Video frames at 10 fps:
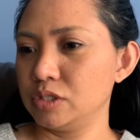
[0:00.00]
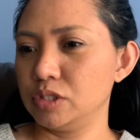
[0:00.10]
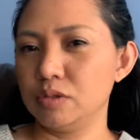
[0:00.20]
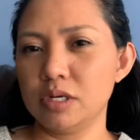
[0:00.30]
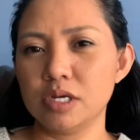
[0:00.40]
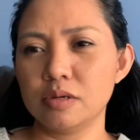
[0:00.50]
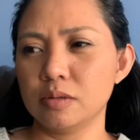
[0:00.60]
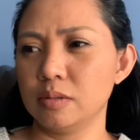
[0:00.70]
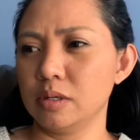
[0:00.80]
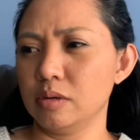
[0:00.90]
treating
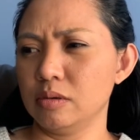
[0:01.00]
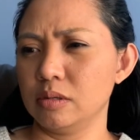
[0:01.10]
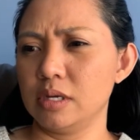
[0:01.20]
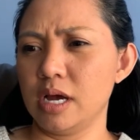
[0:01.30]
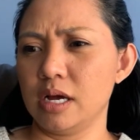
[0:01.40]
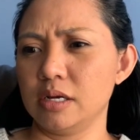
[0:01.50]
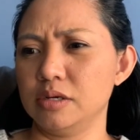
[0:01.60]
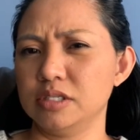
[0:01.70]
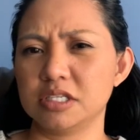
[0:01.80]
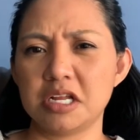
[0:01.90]
you, oh yeah,
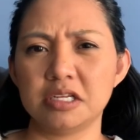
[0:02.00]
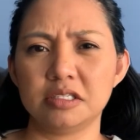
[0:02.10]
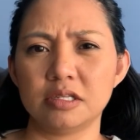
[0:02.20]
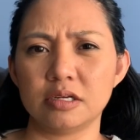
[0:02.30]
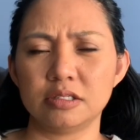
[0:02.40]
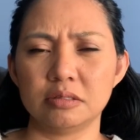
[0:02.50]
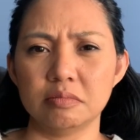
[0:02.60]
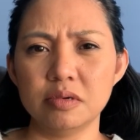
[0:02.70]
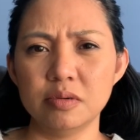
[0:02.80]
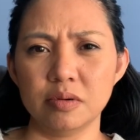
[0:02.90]
your skin is not
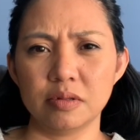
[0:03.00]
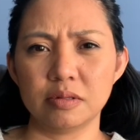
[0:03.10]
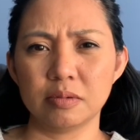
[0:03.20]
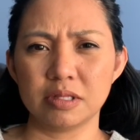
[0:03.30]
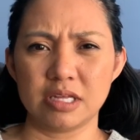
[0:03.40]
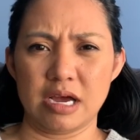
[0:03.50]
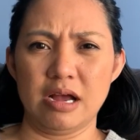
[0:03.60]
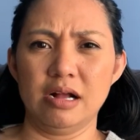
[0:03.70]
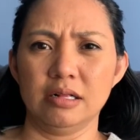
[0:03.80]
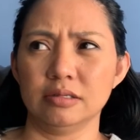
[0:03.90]
smooth. What the
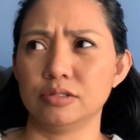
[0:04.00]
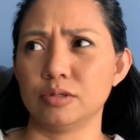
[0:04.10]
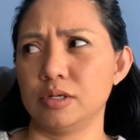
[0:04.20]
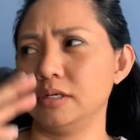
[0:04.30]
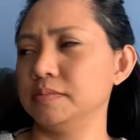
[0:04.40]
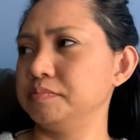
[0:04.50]
hell? Sorry.